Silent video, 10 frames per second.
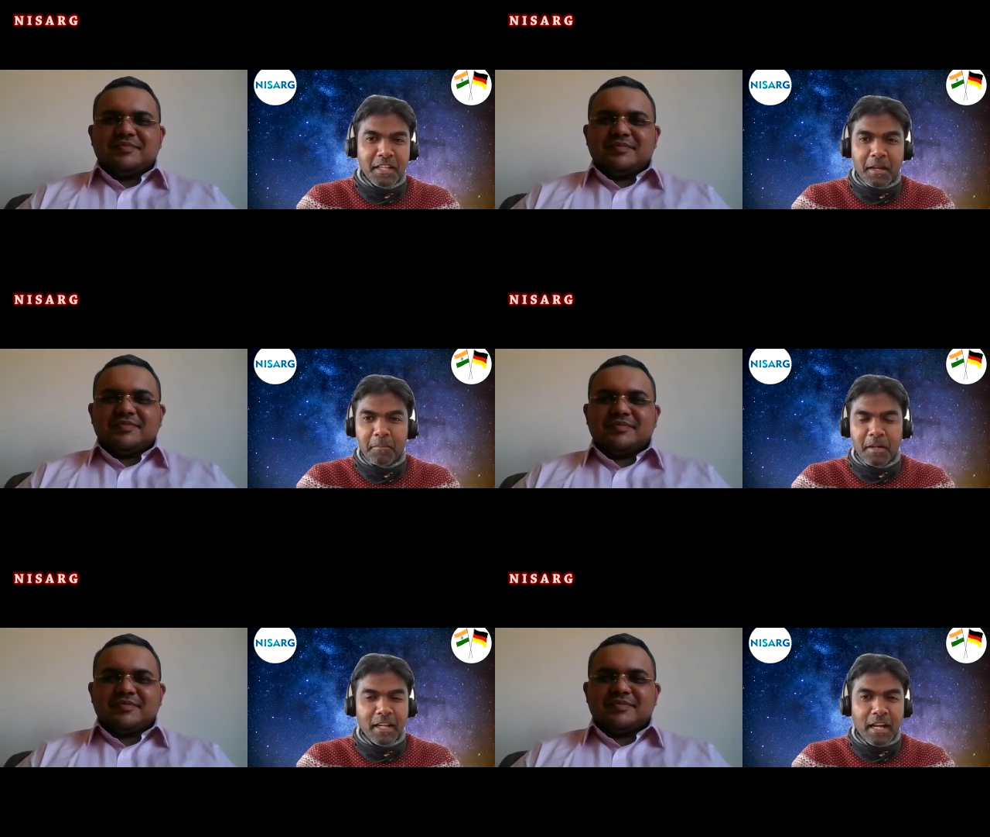Speaker 1: with
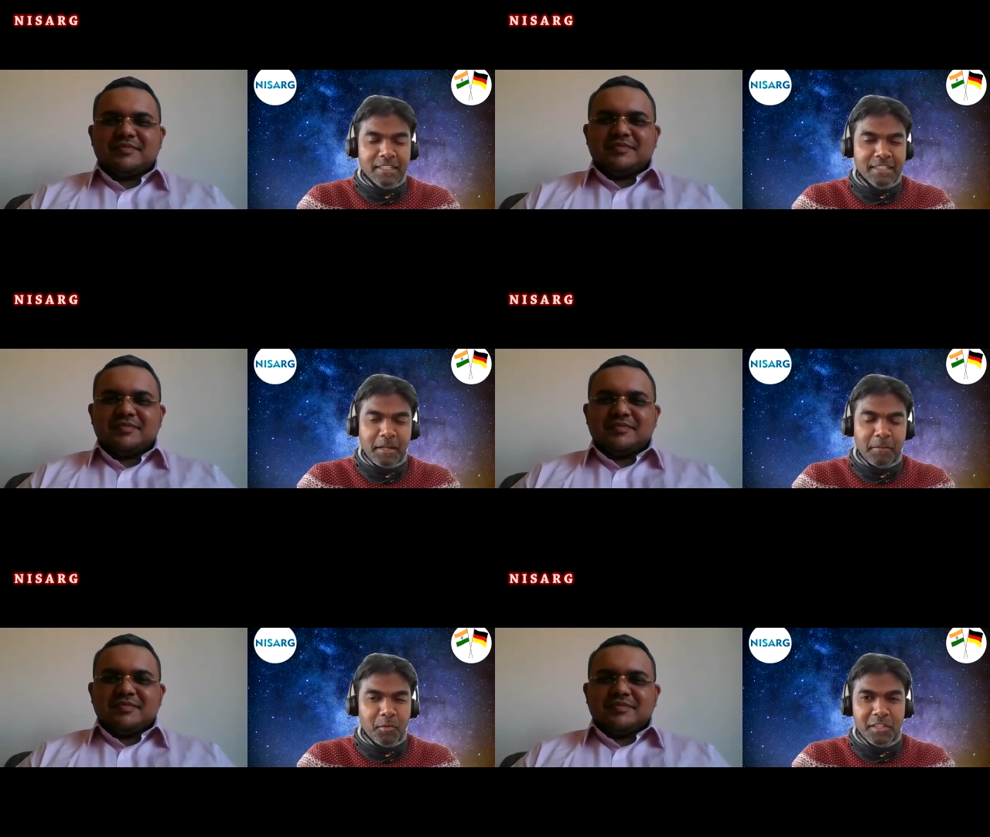them and ask
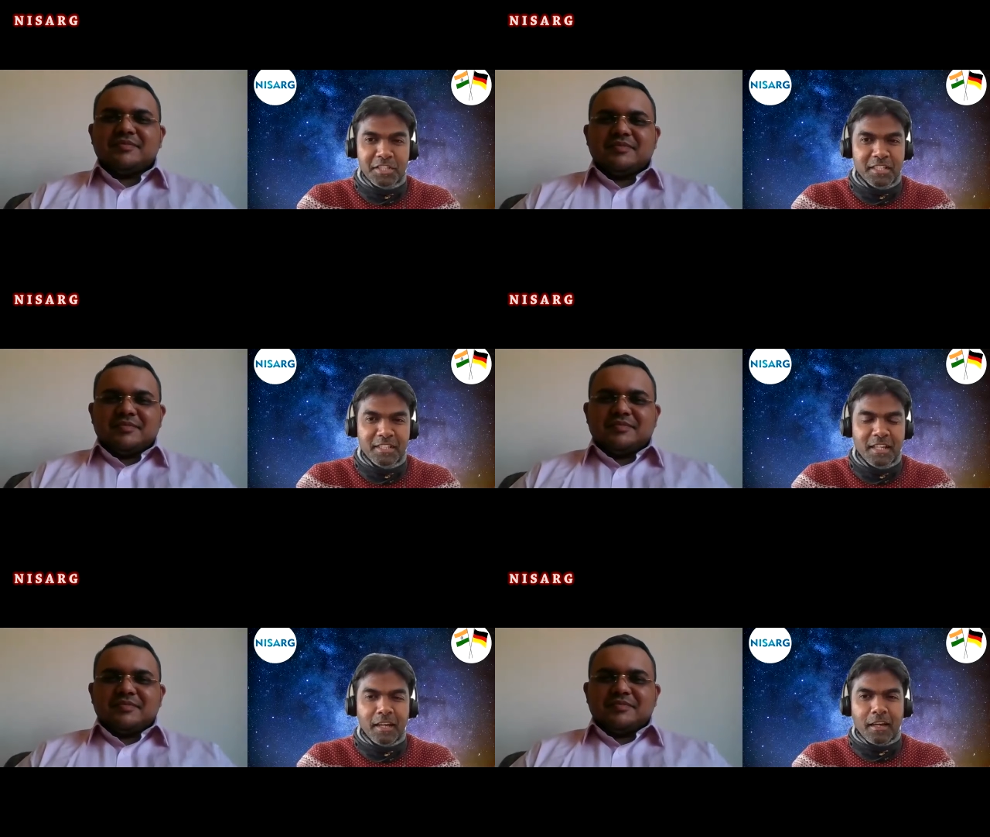them
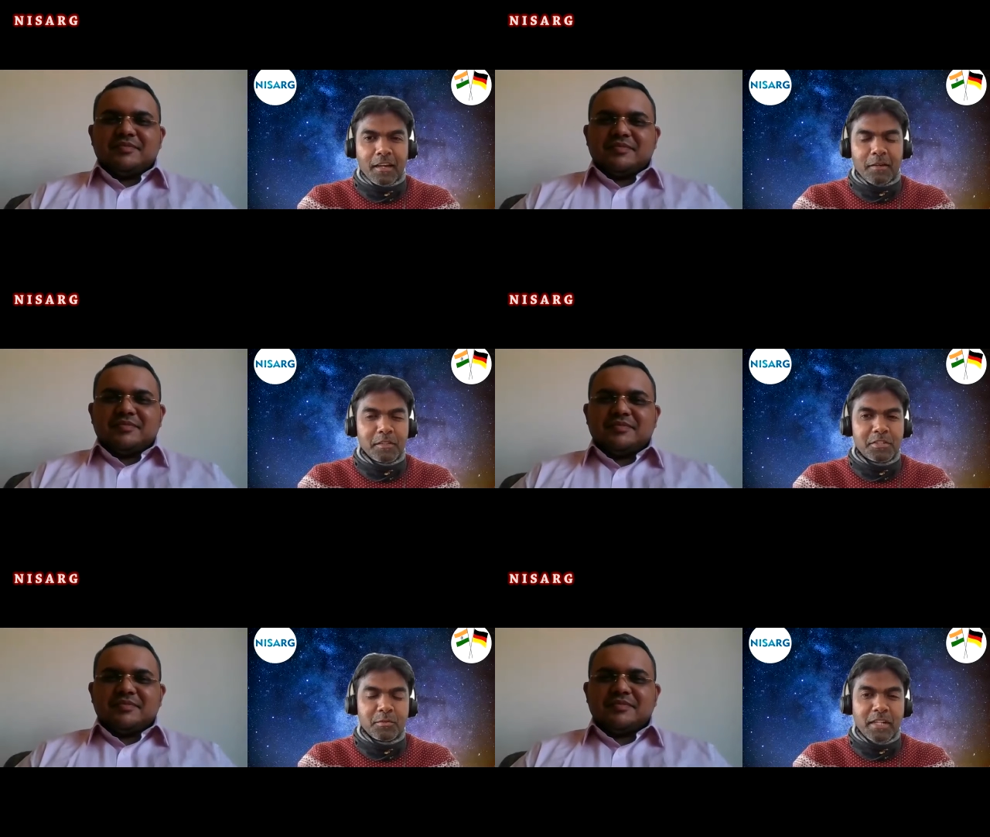questions
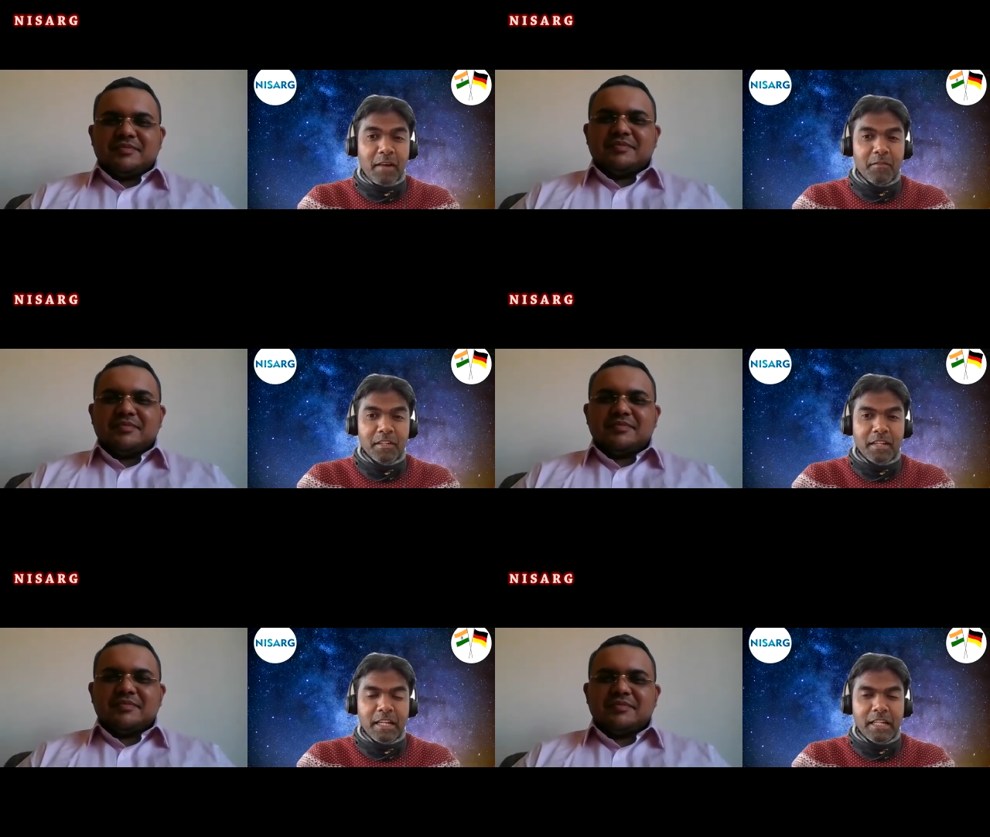which you
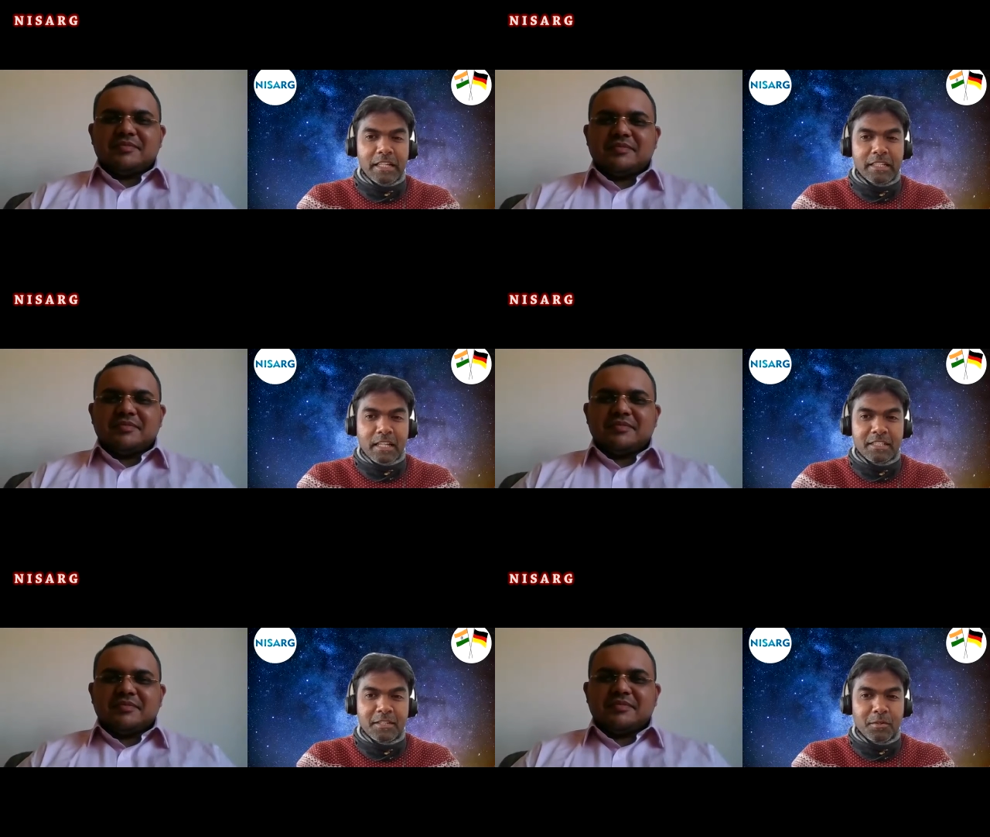never really
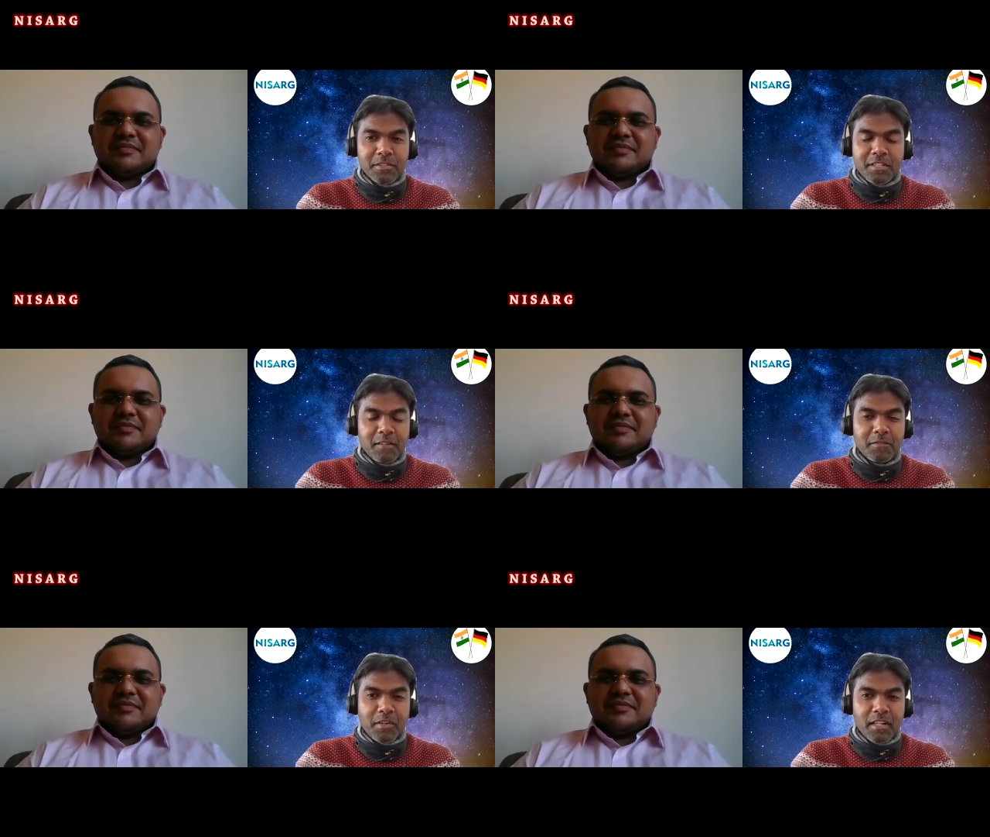trust
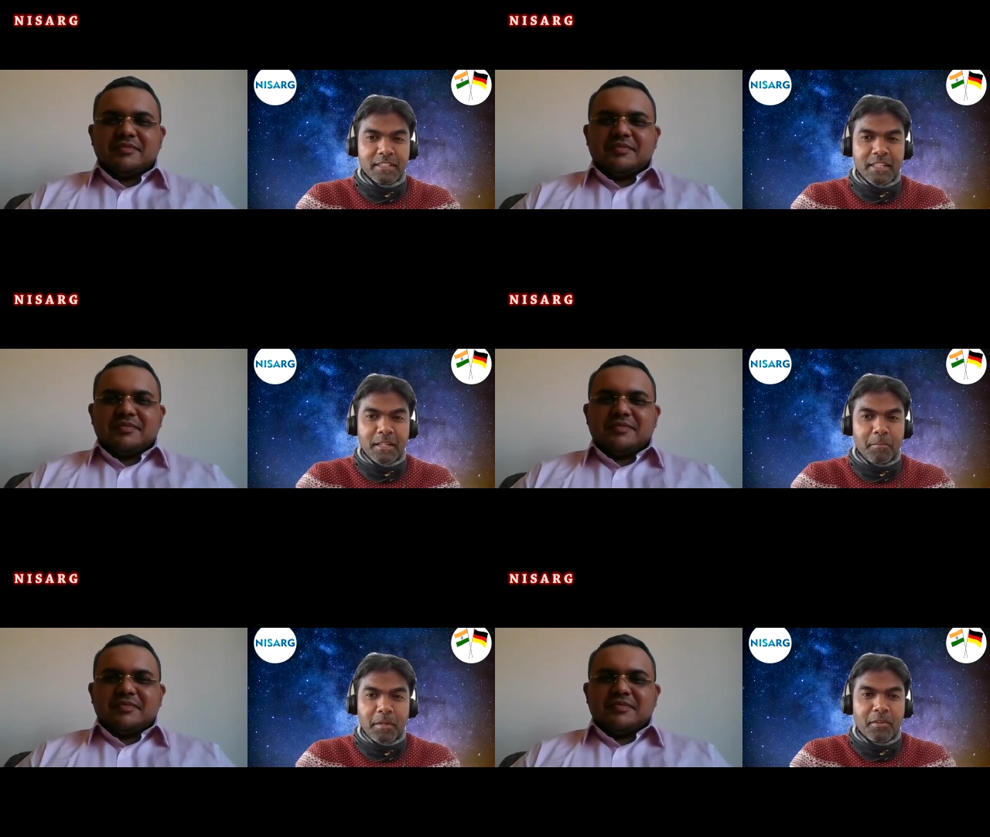yourself to ask
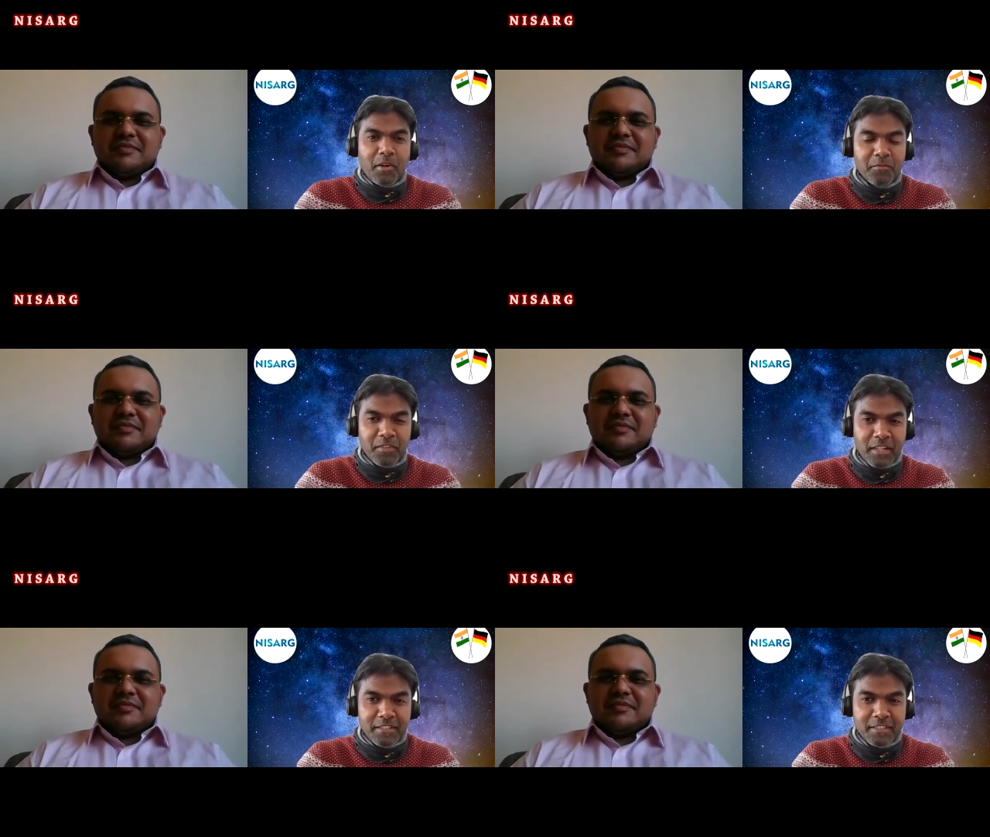in a big
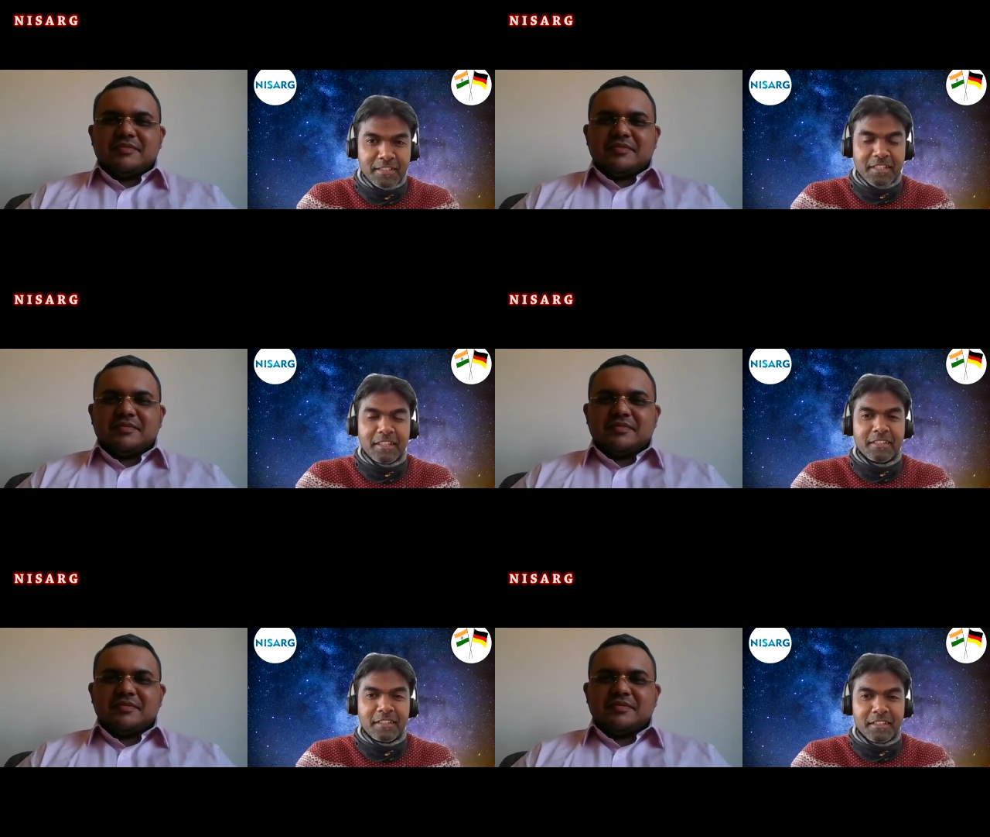conference
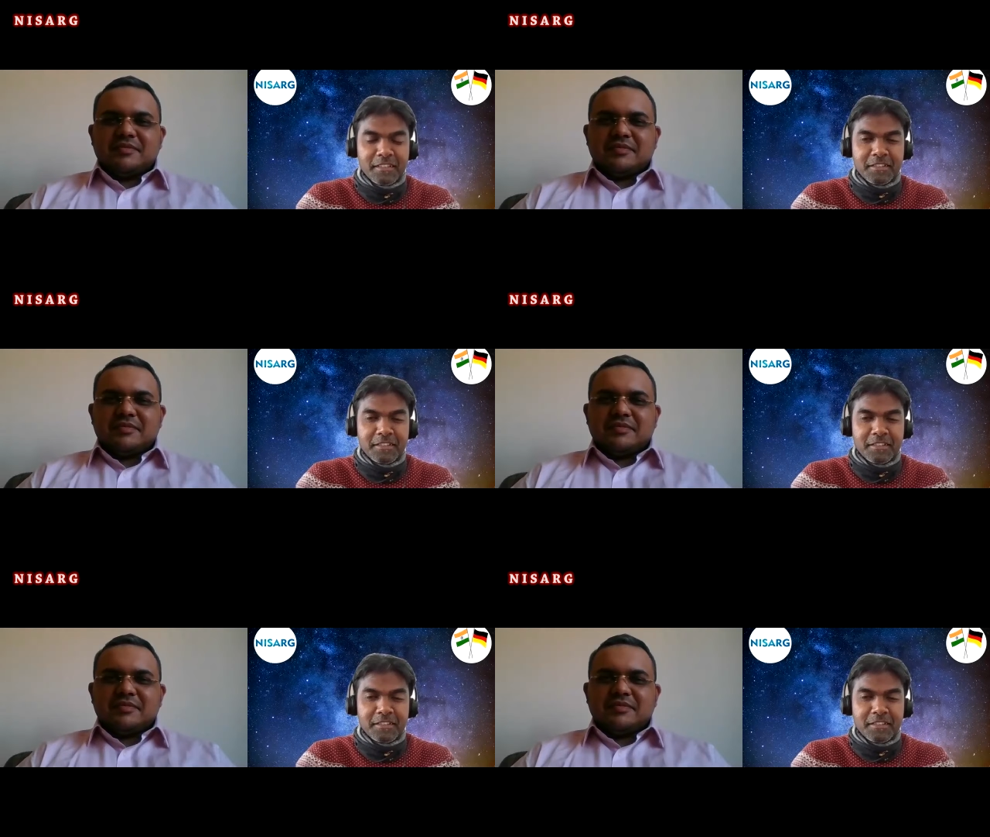isn't it